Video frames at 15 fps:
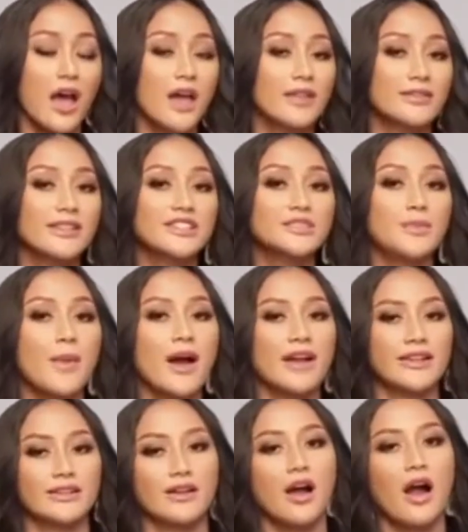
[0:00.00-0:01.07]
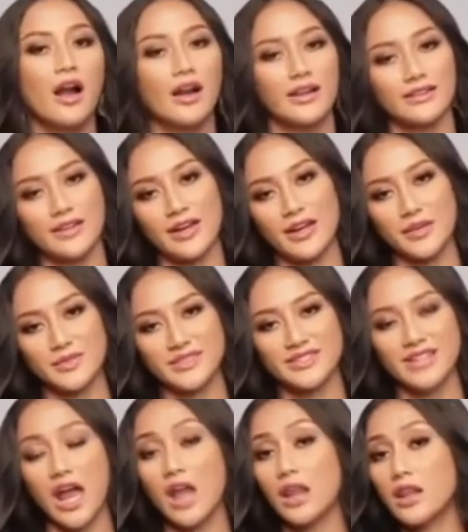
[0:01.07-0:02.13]
Despite the hard times,
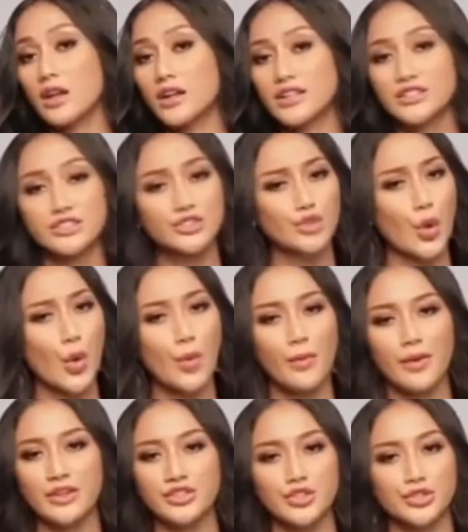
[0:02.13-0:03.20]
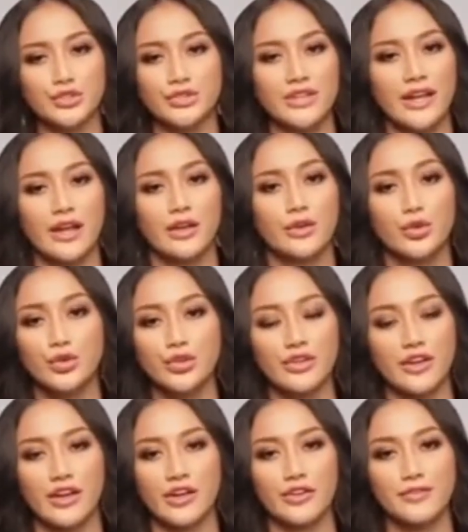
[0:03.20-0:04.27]
I learned so much to take a good
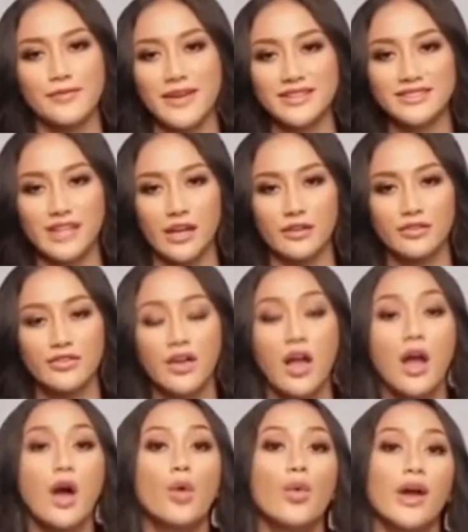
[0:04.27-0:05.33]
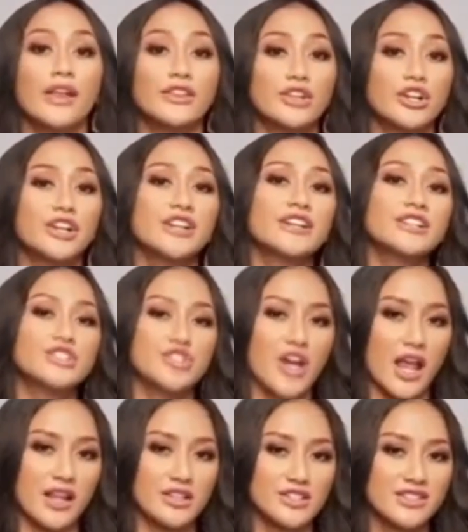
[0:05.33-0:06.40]
care of myself while turning
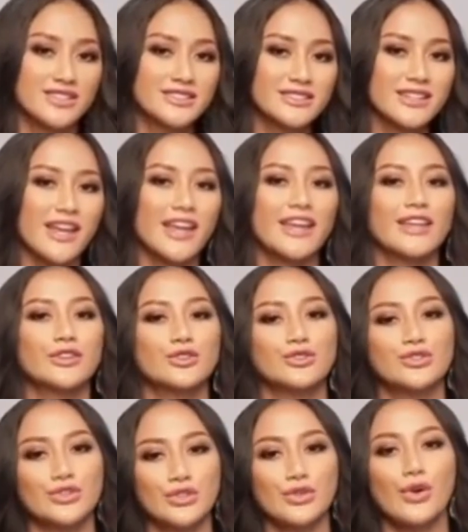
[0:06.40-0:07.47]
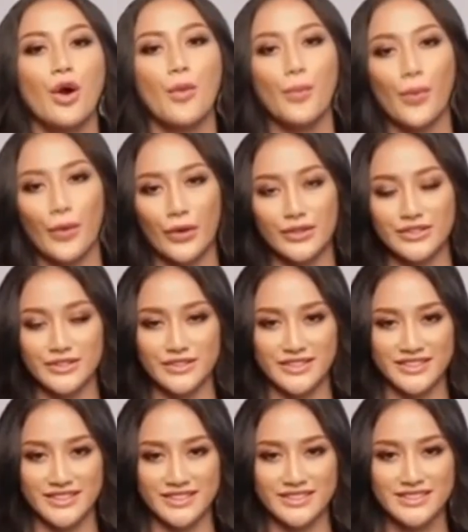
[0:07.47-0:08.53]
challenges into new
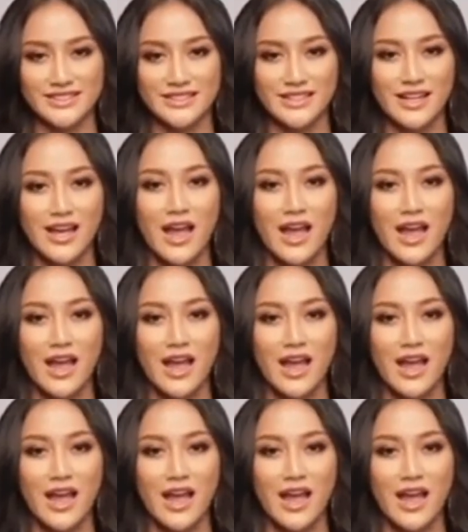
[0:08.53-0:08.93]
opportunities.